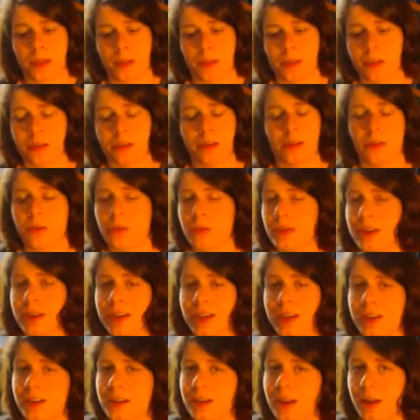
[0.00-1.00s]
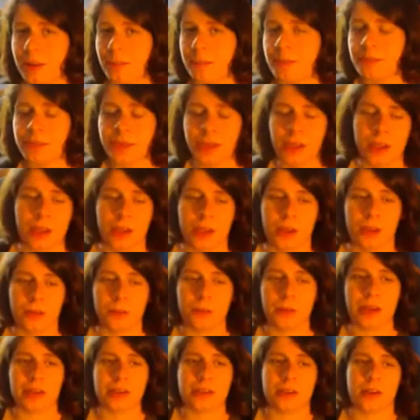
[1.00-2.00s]
then you don't need to get it done.
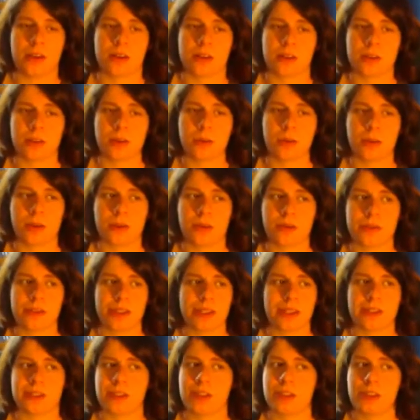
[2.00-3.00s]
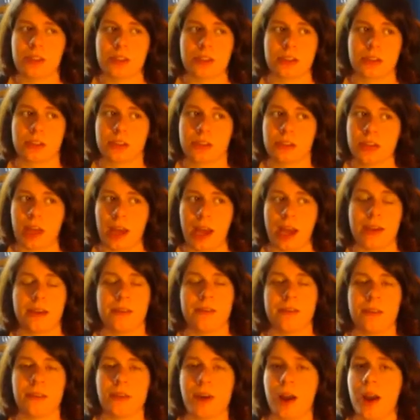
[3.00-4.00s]
But it's also one of those things they just kind
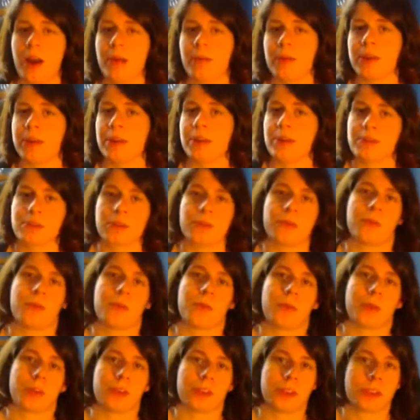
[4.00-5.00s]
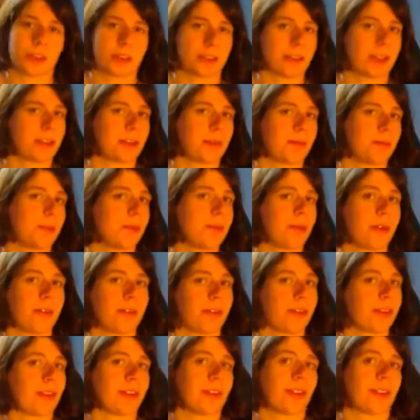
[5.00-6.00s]
of do commonly. So if you want to just let them do
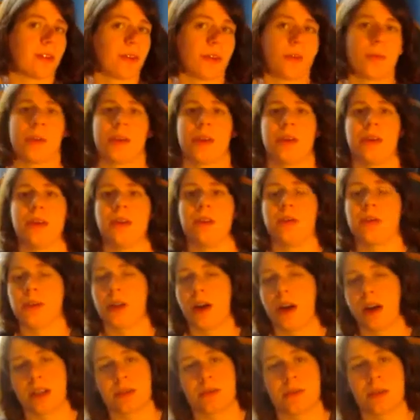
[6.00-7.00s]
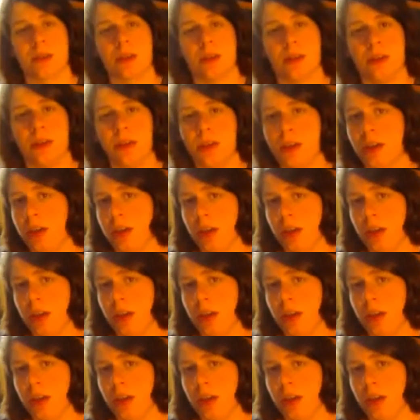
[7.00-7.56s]
everything they normally do in the hospital,